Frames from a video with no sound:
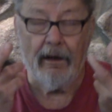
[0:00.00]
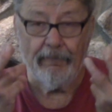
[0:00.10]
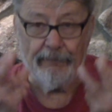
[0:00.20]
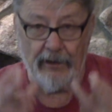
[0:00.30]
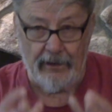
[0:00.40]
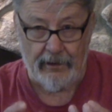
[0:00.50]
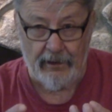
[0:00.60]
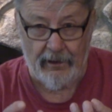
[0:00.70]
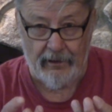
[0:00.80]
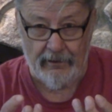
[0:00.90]
are feeding
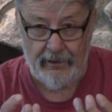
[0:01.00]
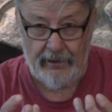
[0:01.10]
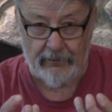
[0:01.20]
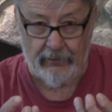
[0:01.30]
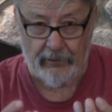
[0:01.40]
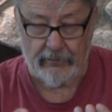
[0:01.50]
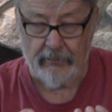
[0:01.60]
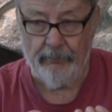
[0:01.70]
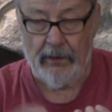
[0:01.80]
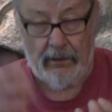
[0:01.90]
on acorns.
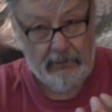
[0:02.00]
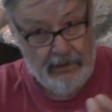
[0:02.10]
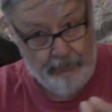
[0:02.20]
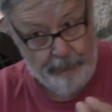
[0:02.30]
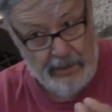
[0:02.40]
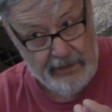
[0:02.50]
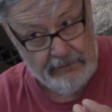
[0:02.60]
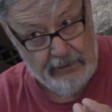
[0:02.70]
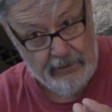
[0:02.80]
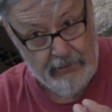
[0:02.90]
They bed
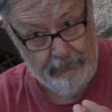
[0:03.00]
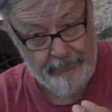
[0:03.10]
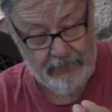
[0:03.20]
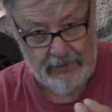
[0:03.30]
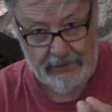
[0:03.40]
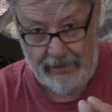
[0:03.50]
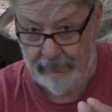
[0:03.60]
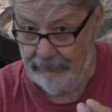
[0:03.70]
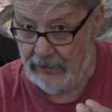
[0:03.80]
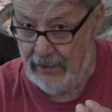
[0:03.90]
there a lot
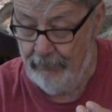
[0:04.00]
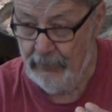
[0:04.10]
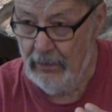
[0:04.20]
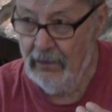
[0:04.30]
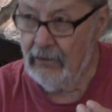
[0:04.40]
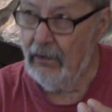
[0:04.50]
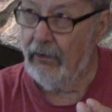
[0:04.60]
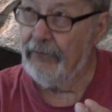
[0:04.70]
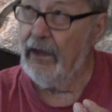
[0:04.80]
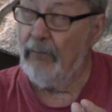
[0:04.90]
of the time. You
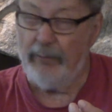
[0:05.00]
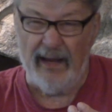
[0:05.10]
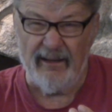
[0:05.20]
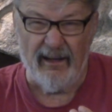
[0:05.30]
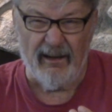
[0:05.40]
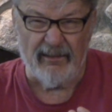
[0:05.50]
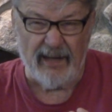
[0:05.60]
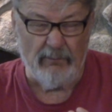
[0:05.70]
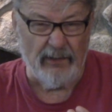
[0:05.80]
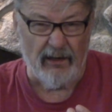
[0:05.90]
know, they'll bed there.
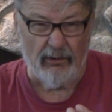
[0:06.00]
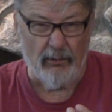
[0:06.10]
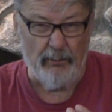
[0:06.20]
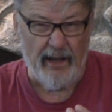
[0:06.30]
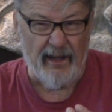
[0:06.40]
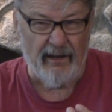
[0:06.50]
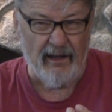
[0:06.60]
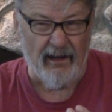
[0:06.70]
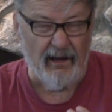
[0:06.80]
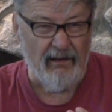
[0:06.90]
Some deer will bed
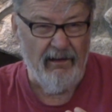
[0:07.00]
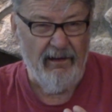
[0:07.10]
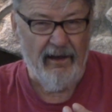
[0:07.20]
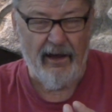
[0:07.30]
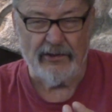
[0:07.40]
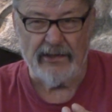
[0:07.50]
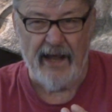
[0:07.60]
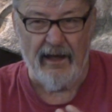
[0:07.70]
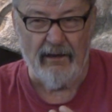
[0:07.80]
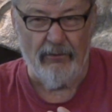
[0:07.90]
in a
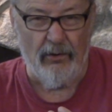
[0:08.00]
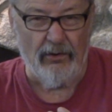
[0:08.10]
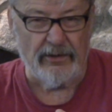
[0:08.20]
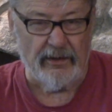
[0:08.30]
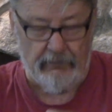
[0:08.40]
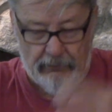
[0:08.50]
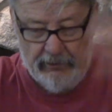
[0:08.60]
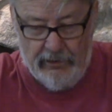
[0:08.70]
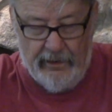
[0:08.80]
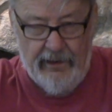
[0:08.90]
stand of oaks that
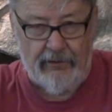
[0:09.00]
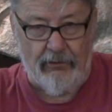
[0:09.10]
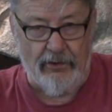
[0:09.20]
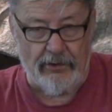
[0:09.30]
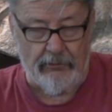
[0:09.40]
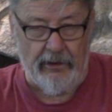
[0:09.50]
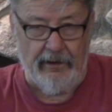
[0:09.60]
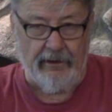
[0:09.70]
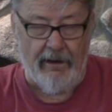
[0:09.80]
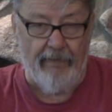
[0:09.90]
where the acorns are
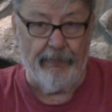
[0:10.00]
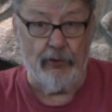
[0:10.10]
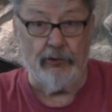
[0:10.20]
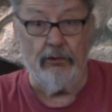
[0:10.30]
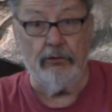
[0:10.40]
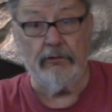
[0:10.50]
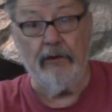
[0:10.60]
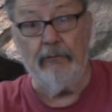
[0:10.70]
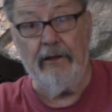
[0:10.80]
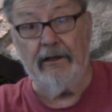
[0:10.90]
raining down for
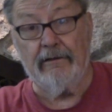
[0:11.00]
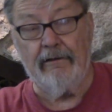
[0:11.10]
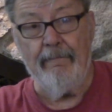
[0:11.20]
2-3 weeks.